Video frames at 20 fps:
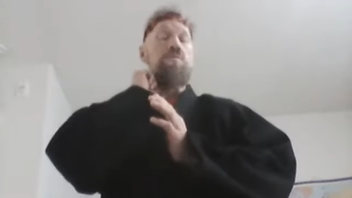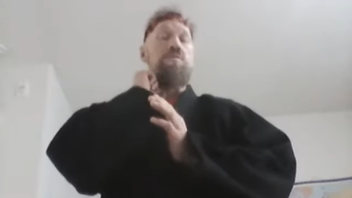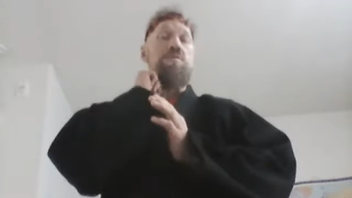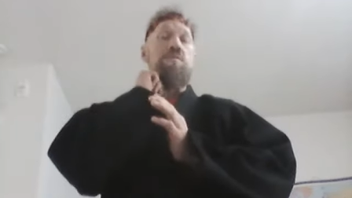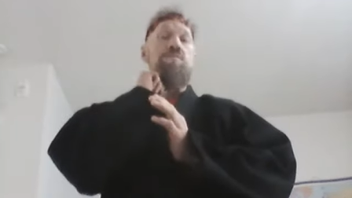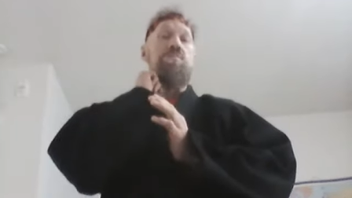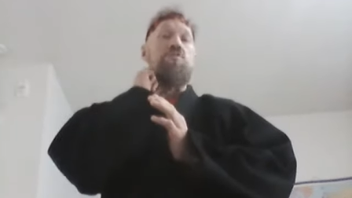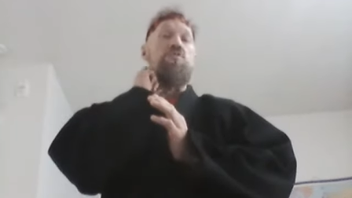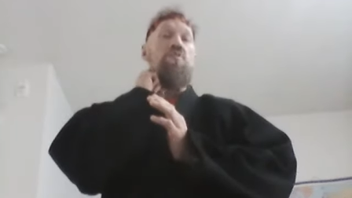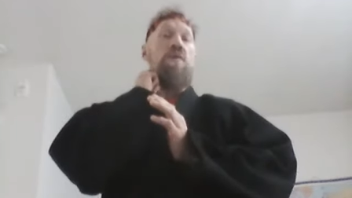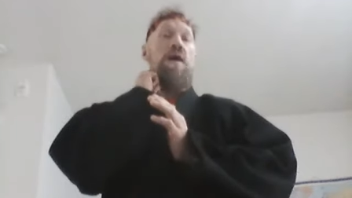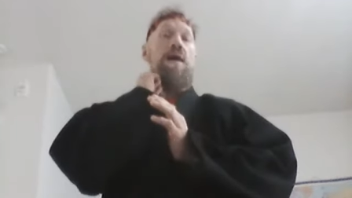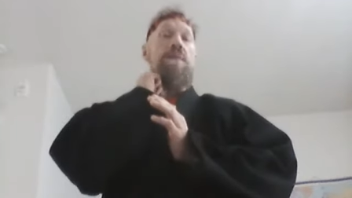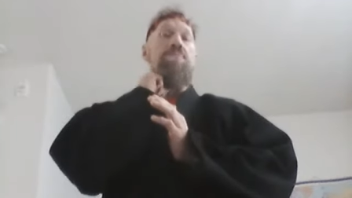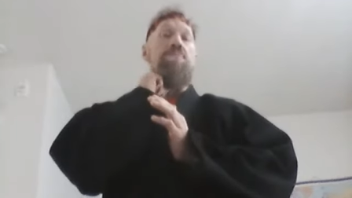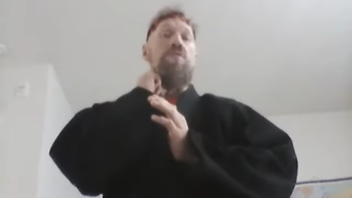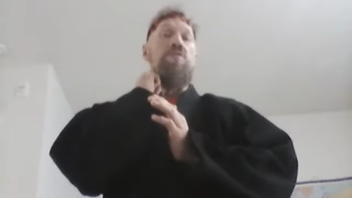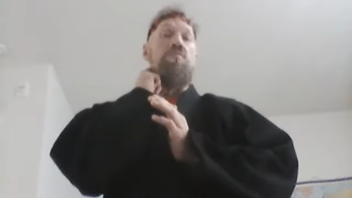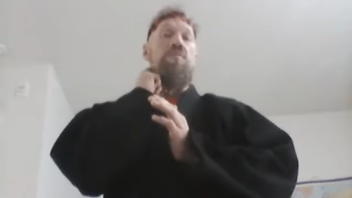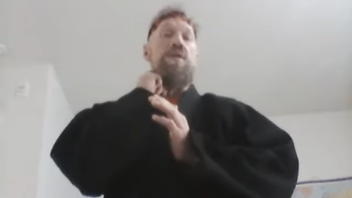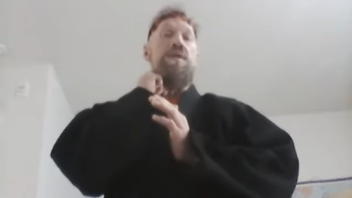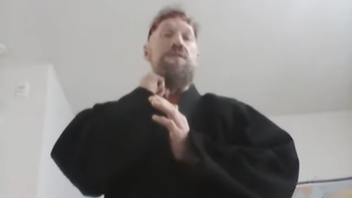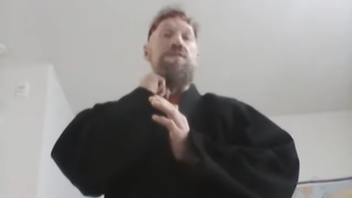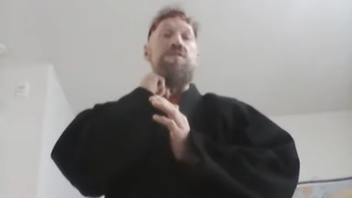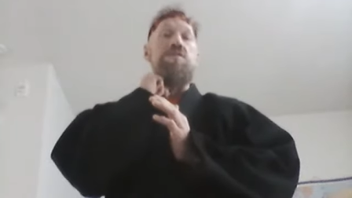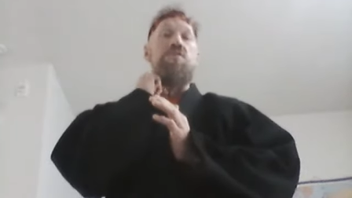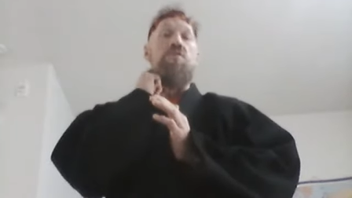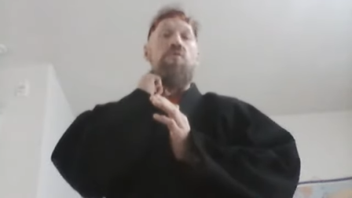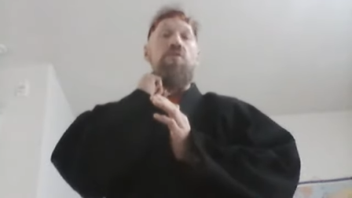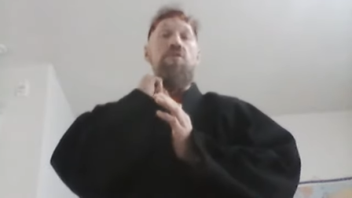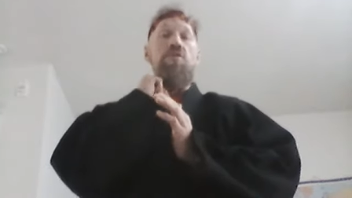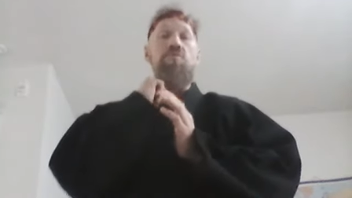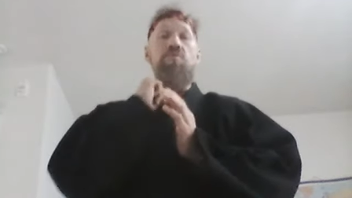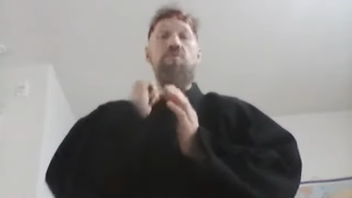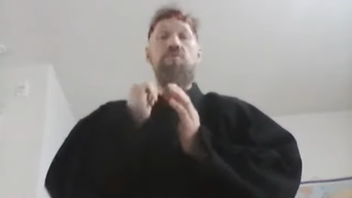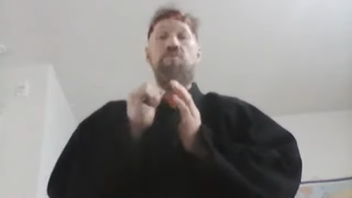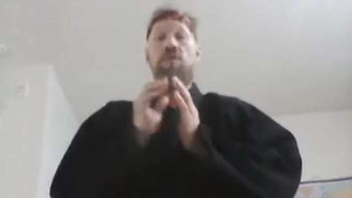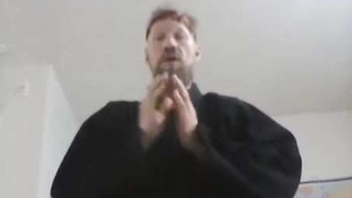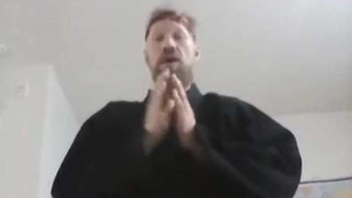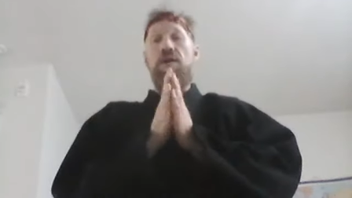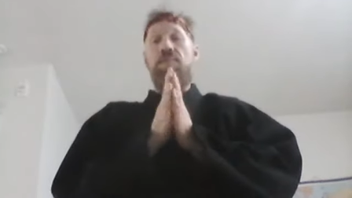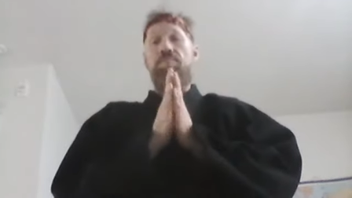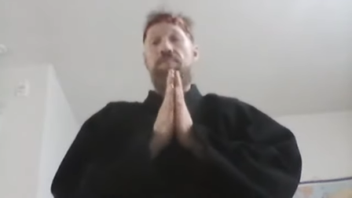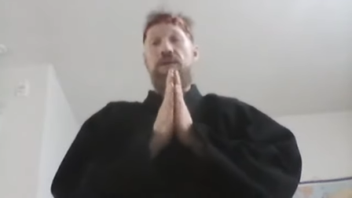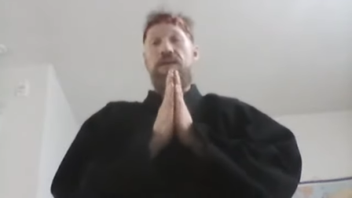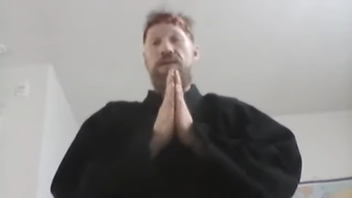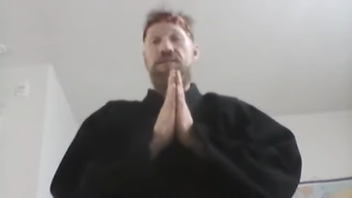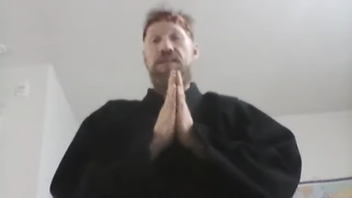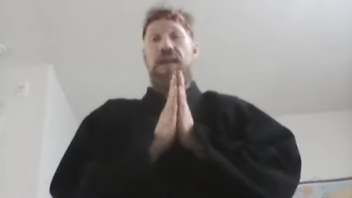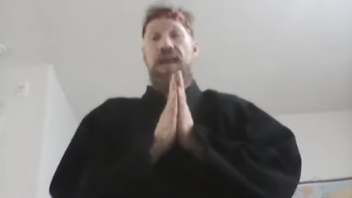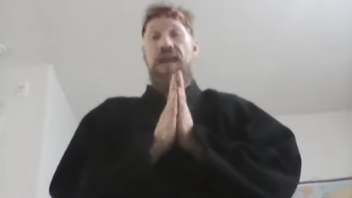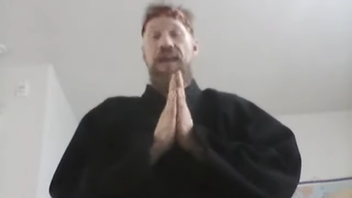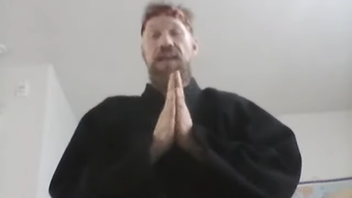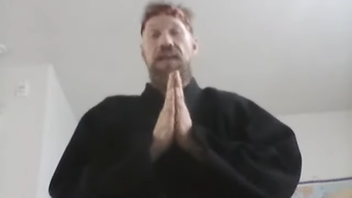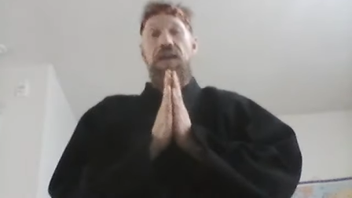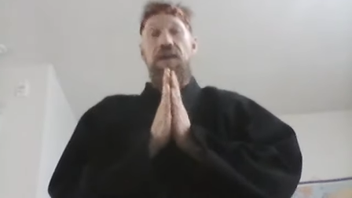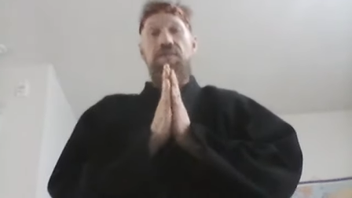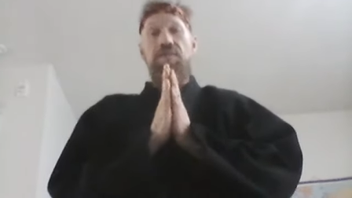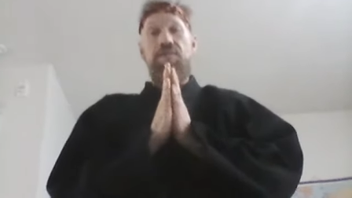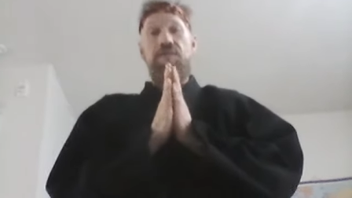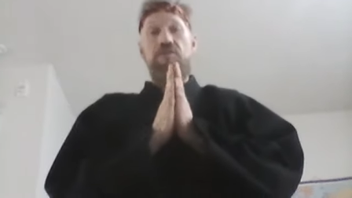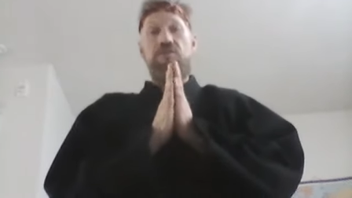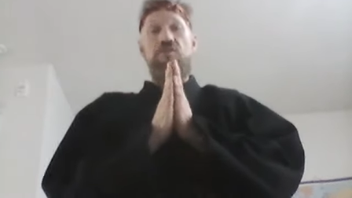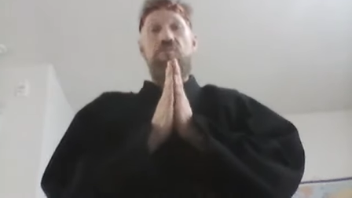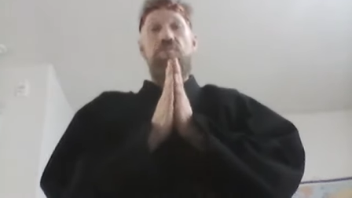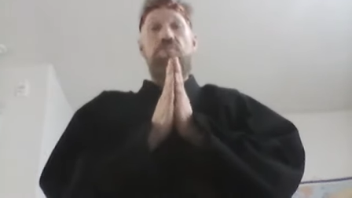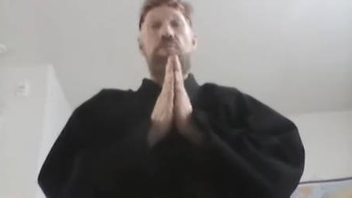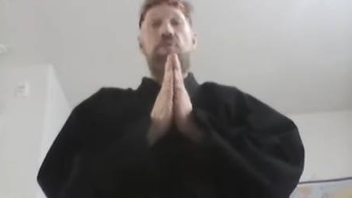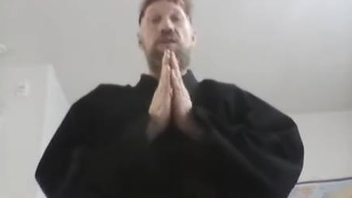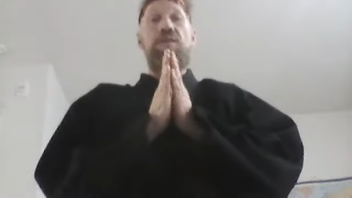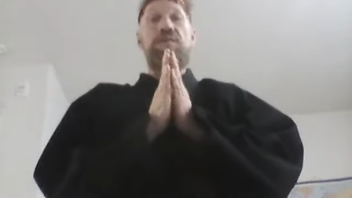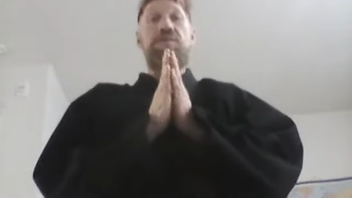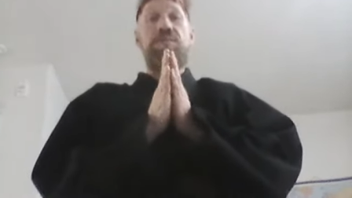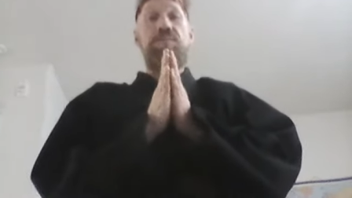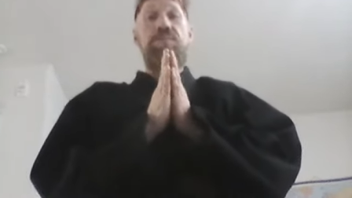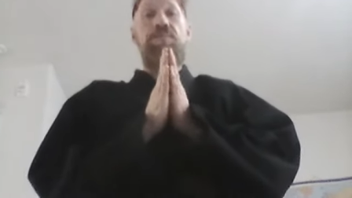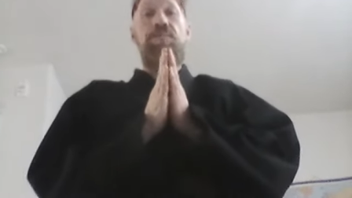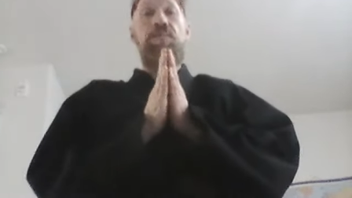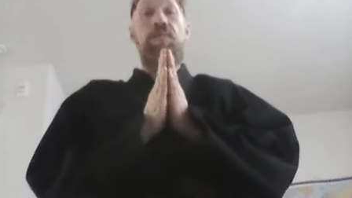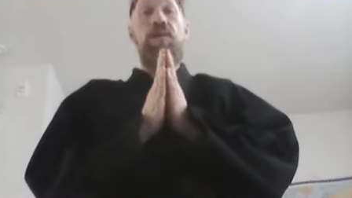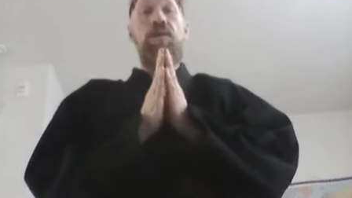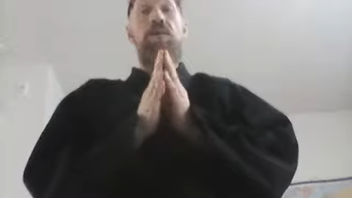Subscribe to it so you do not miss any of the super awesome